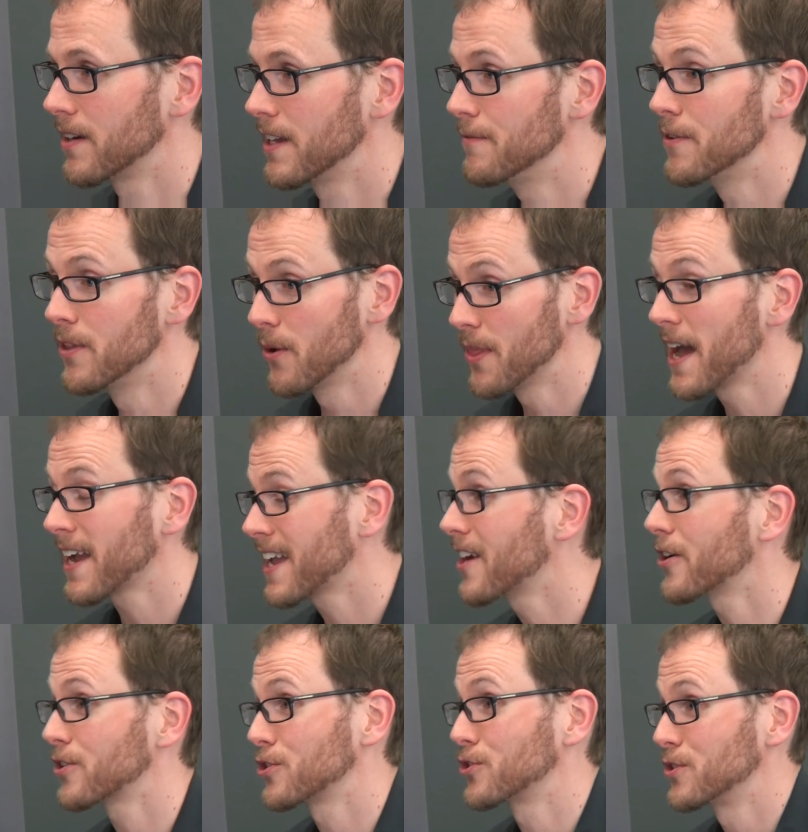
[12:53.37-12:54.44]
even though that
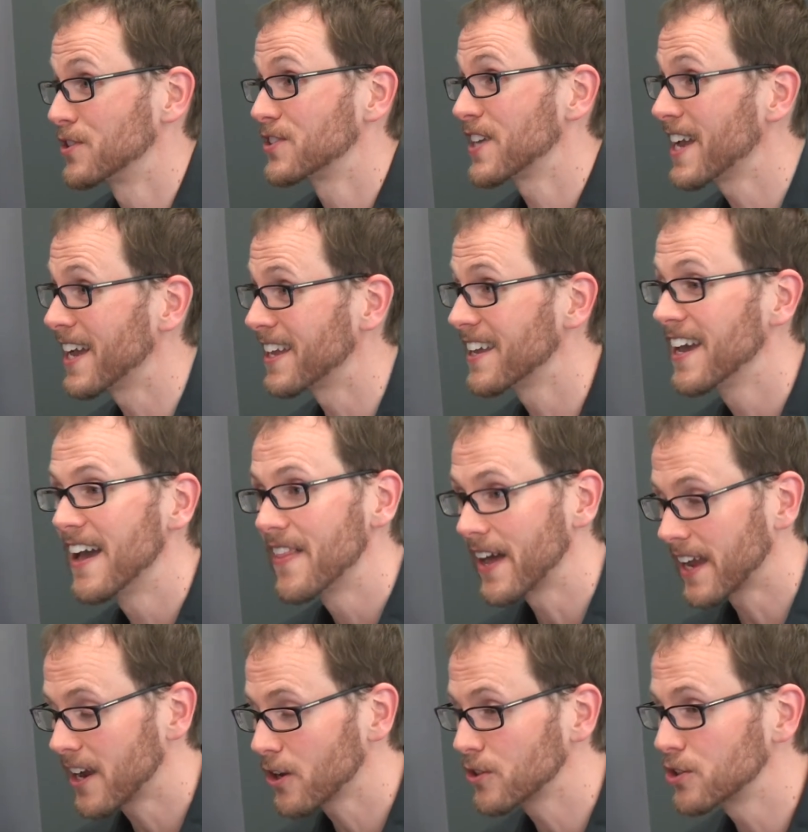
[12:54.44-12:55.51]
character should say it.
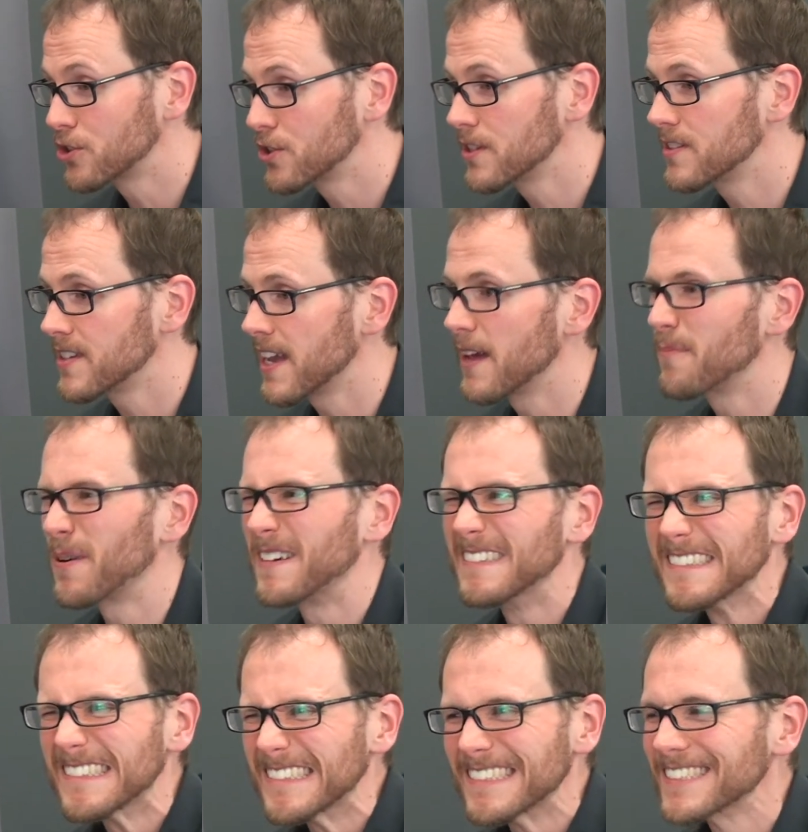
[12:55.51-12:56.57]
That character should say it, but
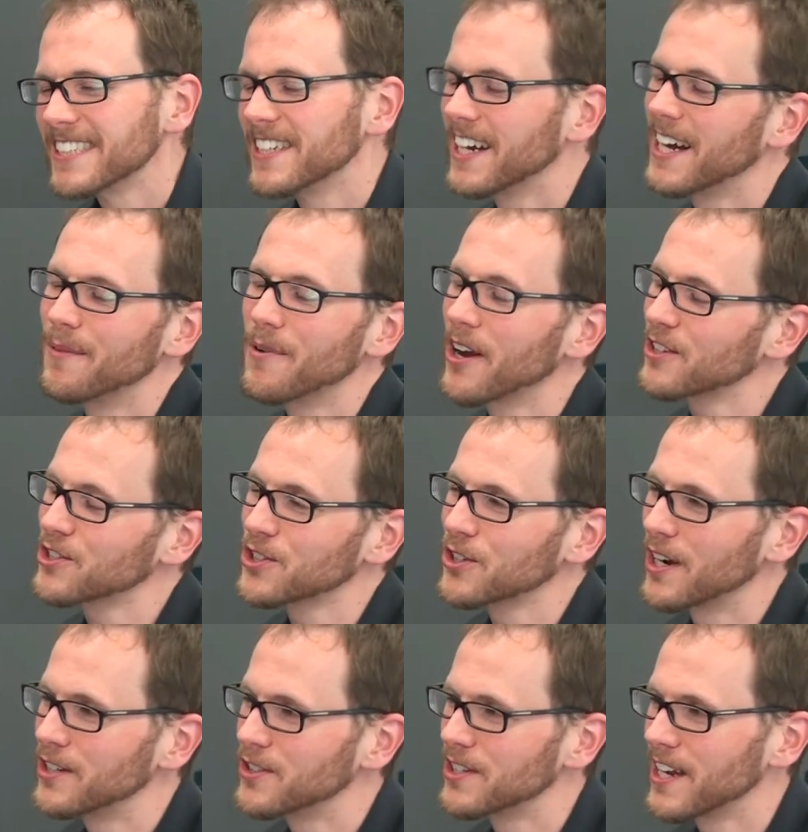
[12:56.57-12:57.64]
I'm not
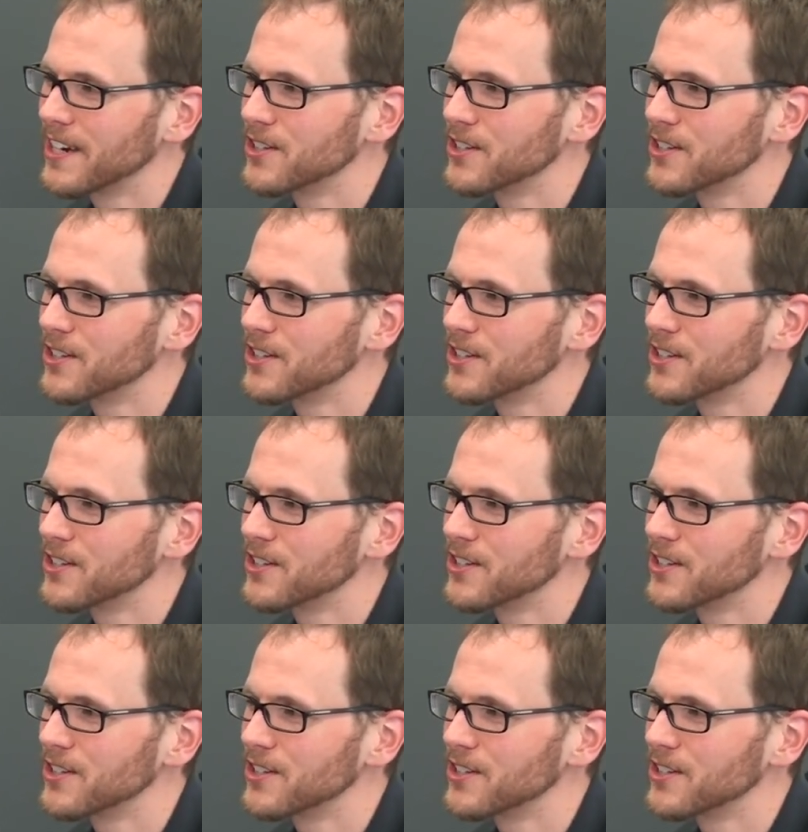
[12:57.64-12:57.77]
sure I should, I